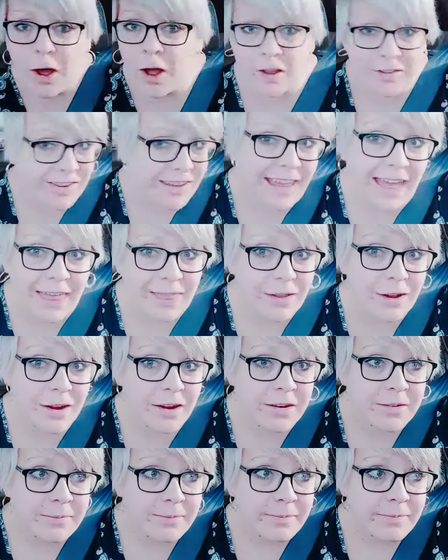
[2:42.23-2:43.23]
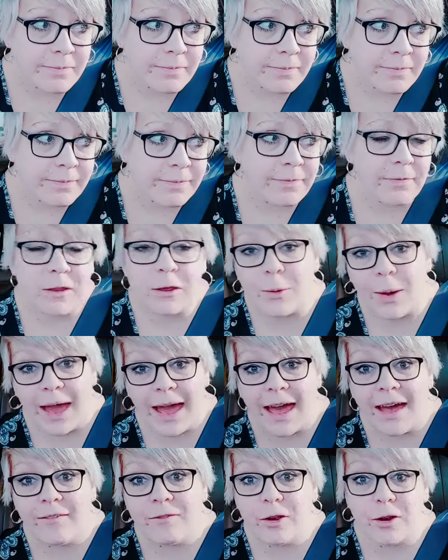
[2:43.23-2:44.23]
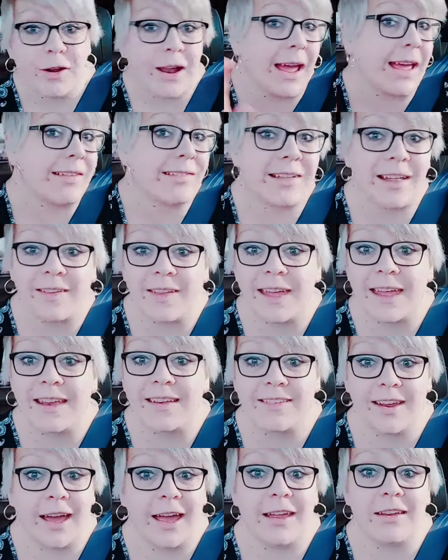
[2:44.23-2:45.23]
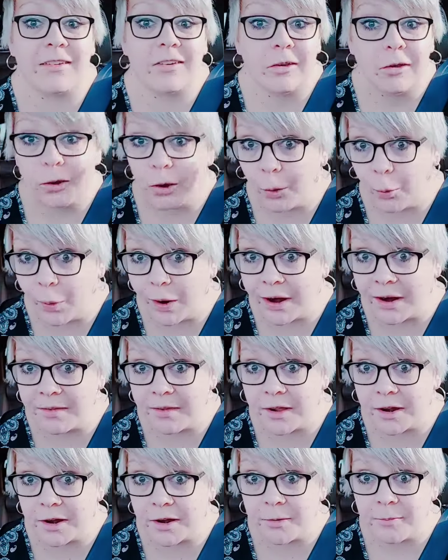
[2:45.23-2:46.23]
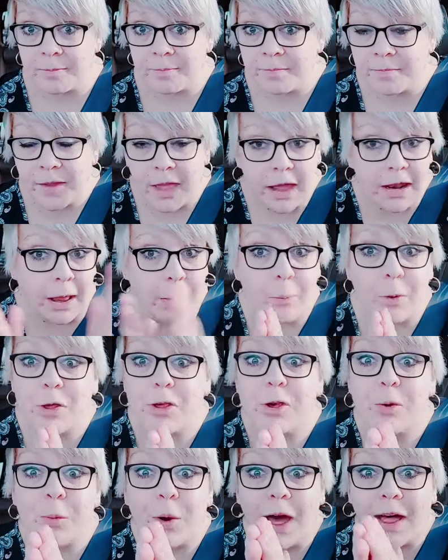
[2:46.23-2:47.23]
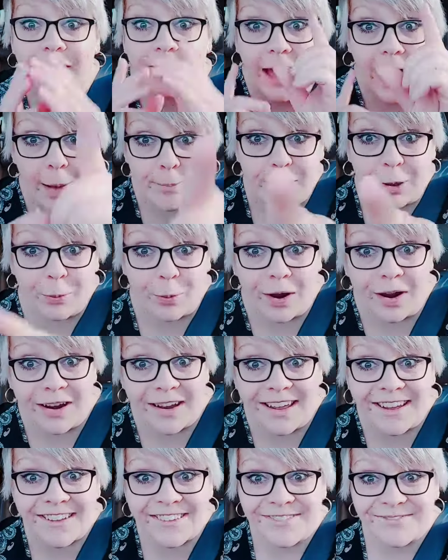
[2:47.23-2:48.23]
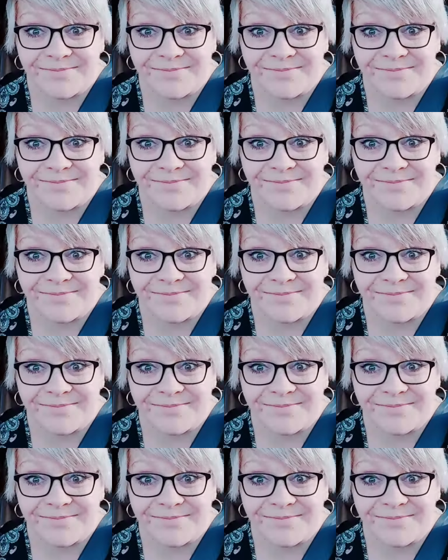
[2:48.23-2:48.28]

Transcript: all together, you have your nice, clean, tight query letter. And I wish you well. Happy querying.